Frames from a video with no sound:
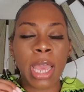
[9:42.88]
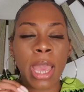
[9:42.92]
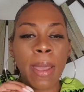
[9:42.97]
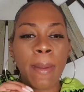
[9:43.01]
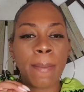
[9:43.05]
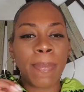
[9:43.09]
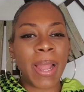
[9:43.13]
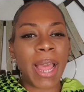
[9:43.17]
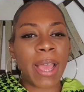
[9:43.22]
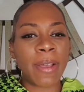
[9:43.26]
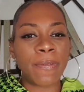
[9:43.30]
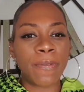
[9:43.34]

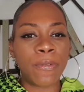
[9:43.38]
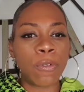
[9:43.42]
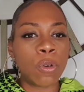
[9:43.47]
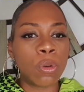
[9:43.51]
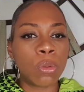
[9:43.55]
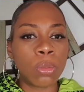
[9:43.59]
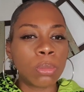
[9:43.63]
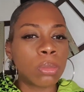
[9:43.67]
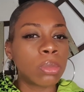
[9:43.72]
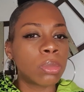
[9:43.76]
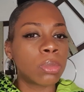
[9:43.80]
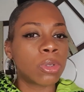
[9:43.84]

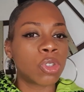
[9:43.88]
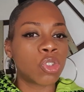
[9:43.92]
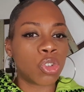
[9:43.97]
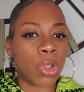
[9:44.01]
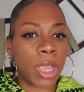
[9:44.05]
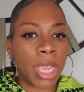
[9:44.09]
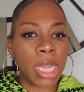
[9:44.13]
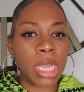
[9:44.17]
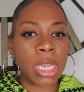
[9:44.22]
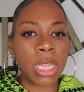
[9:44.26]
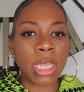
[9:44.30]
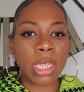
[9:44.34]
platform
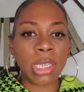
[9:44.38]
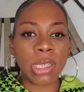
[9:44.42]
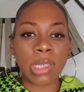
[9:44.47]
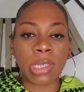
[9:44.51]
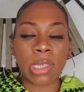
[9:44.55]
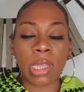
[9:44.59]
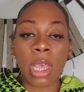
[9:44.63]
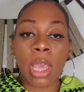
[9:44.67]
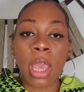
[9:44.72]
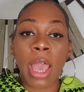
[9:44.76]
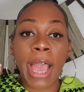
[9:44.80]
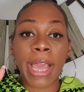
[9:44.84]
trainers,
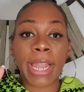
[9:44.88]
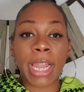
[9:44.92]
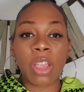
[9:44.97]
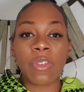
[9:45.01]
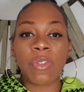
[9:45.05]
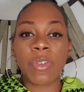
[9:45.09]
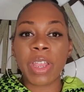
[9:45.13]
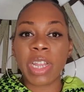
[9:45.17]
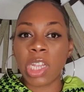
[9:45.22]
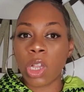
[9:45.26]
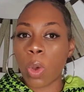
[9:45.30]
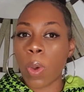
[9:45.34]
and I
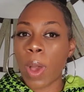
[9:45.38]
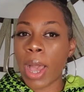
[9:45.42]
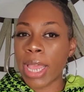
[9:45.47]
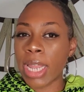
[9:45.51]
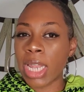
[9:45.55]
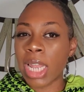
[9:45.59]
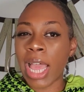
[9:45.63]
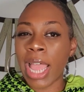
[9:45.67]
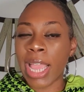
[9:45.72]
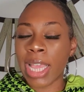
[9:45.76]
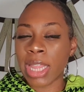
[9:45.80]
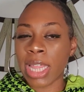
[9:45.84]
really quite
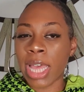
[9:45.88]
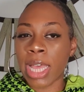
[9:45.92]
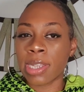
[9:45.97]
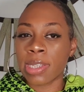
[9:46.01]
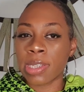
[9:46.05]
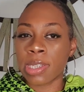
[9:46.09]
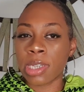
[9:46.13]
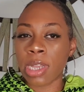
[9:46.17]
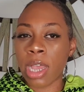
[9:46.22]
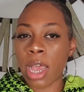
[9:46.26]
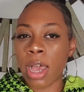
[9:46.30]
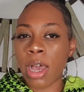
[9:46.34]
like that
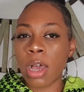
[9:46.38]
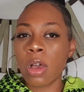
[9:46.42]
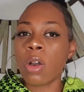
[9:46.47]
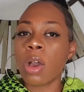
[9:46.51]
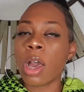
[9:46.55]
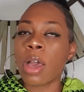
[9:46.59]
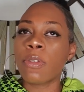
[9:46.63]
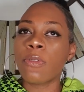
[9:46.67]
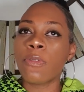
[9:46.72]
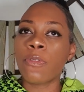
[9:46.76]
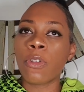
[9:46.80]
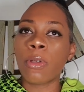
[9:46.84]
style.
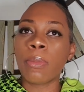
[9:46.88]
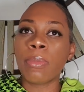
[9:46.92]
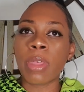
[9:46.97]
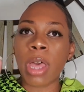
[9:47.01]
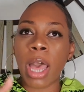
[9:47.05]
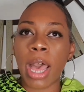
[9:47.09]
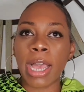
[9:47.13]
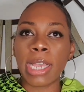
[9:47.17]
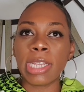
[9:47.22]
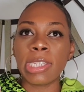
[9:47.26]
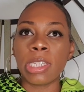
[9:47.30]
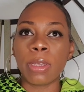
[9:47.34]
And from the
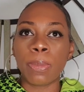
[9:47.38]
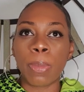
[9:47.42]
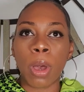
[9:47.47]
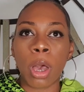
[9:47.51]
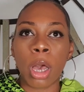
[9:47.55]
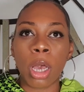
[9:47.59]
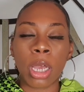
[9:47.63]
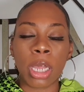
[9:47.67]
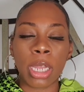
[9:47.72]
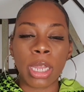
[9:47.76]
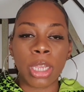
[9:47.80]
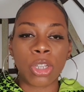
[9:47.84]
Ivy
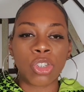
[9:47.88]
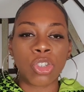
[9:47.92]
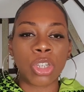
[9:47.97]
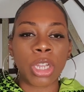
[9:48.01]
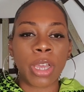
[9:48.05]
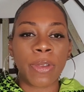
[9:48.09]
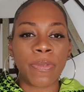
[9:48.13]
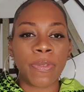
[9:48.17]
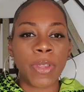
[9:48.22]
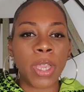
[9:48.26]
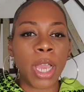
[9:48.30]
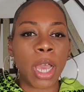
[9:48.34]
Park collection, I
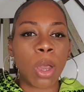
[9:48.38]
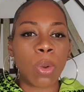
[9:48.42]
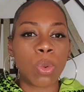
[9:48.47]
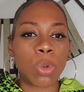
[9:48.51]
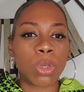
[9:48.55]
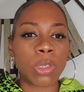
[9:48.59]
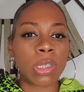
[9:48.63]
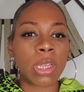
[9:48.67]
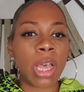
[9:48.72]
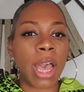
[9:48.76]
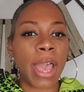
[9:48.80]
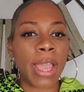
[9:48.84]
think I
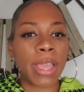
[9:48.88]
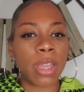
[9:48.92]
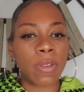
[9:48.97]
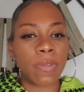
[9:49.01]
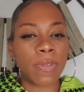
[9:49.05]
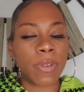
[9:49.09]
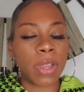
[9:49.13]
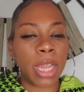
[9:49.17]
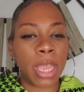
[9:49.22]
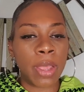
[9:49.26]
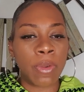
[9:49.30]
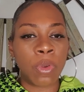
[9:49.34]
was kind of
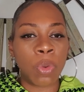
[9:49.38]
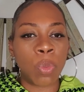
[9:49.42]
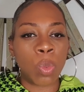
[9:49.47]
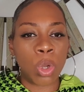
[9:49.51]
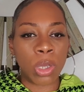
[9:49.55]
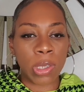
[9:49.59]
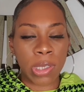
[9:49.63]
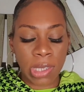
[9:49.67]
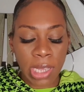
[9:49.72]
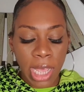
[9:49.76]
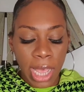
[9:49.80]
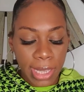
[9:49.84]
clear on what
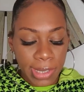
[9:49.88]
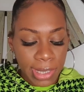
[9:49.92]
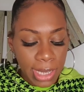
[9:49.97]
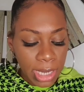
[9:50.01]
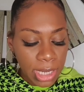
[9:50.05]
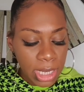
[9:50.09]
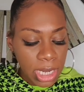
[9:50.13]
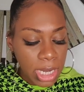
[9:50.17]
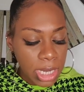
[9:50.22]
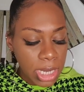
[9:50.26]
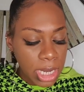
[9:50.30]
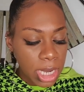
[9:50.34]
size I
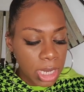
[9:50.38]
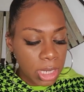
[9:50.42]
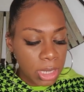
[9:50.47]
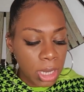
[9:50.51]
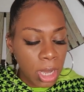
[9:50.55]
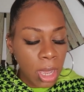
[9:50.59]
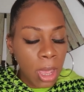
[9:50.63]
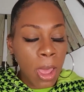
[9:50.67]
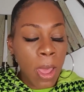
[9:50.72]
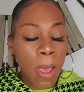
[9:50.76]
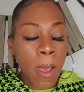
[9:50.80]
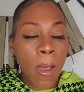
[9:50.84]
needed,
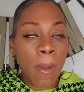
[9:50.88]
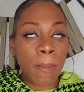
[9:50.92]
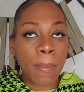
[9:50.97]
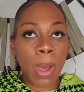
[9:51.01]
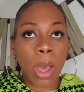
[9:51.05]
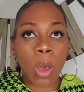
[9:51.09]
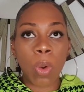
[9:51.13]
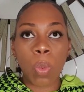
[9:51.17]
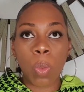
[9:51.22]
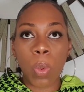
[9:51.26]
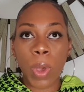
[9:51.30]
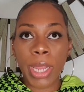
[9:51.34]

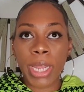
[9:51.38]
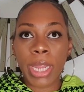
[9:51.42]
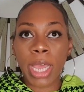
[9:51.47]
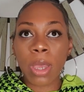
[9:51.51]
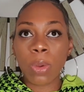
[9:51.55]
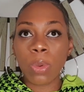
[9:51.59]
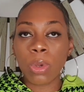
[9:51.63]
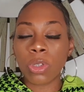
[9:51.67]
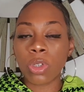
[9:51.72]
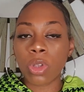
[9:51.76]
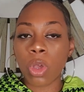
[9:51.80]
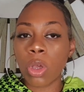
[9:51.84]
but when I
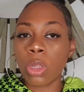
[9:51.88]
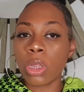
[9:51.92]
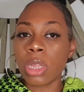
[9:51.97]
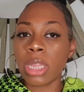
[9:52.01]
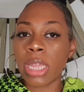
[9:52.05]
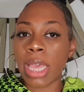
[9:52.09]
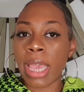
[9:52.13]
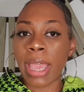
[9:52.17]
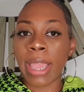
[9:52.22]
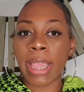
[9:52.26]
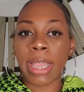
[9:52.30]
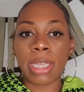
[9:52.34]
was on
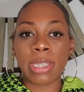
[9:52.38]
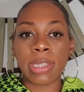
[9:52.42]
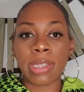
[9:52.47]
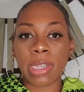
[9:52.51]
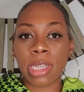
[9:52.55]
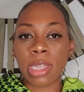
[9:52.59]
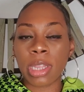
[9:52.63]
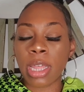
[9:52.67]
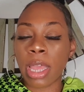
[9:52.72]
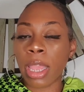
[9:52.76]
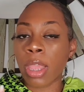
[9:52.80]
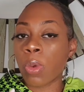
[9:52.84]
there, it
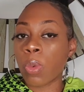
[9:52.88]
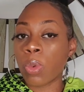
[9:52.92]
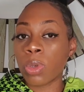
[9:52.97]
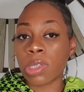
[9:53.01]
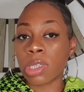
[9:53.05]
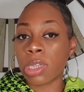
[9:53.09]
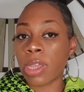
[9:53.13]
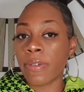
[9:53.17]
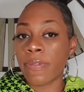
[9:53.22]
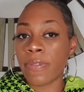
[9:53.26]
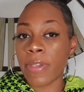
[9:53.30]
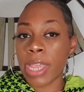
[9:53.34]
said that it
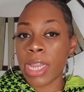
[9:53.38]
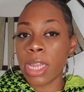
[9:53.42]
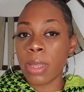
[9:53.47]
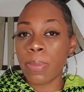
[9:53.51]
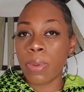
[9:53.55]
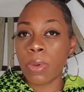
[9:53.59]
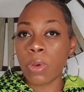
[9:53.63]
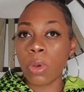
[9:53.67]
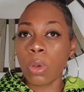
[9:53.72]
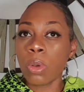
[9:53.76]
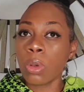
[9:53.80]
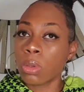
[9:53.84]
wasn't
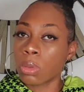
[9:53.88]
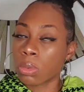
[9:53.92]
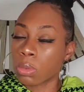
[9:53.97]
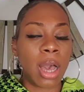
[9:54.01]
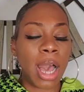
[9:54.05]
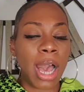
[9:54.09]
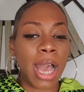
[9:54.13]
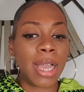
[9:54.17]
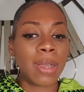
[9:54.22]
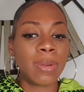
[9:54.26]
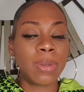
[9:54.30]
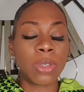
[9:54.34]
available.
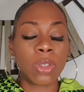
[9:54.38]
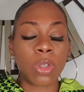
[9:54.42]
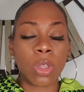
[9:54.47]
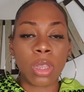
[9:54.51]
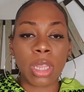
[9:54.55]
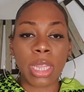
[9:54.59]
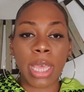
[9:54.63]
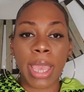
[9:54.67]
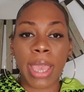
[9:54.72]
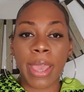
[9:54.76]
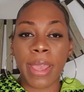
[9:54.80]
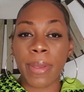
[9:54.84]
I was on
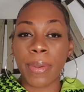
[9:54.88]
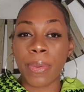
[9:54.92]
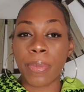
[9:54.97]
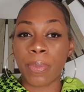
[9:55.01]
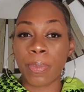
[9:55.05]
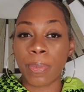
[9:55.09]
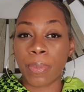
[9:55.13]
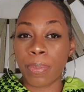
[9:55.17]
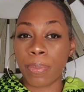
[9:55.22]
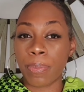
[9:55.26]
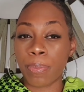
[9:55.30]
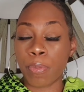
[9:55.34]
there
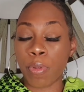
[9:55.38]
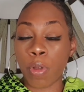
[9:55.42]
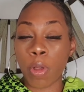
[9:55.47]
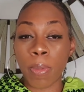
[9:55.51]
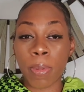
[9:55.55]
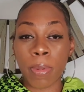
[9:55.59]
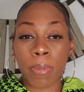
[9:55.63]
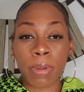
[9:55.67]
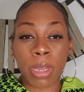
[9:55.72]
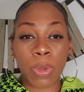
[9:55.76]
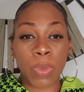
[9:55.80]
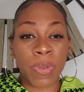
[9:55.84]

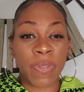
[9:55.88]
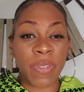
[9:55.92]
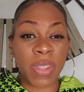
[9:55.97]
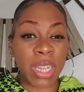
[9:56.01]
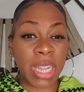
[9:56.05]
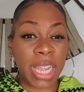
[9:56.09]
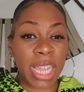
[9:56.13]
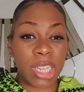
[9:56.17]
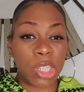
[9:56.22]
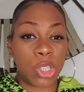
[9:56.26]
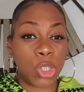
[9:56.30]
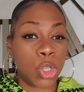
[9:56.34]
probably within
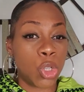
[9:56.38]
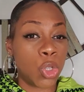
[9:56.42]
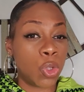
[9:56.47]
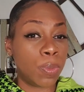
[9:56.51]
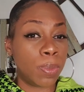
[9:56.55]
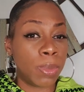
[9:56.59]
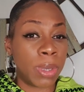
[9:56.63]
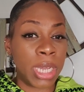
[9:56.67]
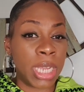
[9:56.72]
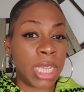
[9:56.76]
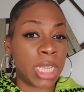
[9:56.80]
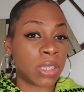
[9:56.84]
like 2
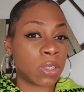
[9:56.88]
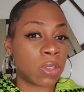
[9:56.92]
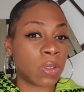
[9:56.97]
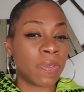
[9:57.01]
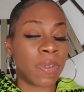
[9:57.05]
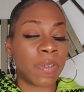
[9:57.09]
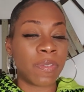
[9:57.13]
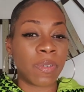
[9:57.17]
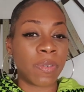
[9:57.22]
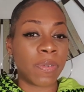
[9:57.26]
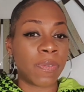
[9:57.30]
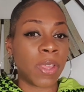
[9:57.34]
minutes of
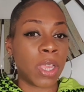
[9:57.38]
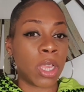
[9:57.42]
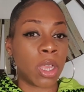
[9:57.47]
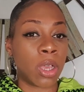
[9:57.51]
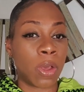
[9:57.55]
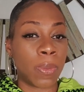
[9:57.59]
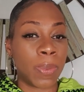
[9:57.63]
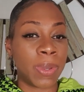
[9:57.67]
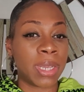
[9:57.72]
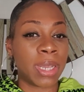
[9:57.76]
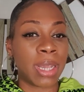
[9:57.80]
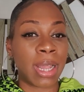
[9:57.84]
everything
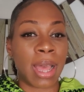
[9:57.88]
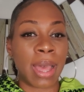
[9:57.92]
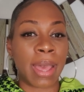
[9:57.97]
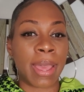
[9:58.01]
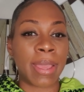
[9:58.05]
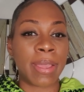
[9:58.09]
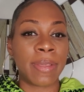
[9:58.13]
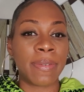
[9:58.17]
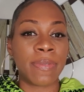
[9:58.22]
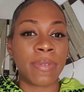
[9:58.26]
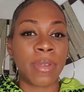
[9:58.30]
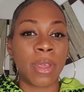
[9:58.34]
going
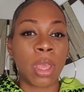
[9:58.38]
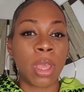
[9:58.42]
live,